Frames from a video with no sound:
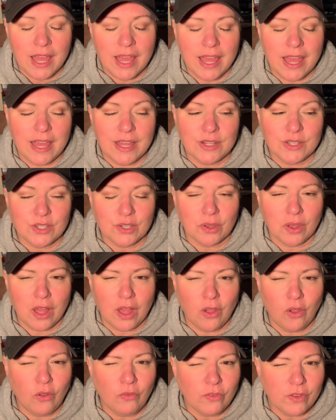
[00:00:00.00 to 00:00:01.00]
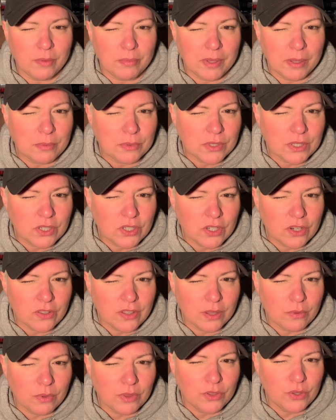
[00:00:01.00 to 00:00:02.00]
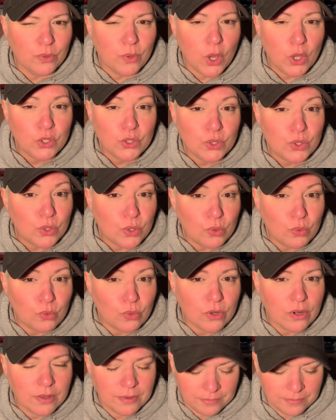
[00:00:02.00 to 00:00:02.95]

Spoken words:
And so I'll hopefully be able to share that with you soon.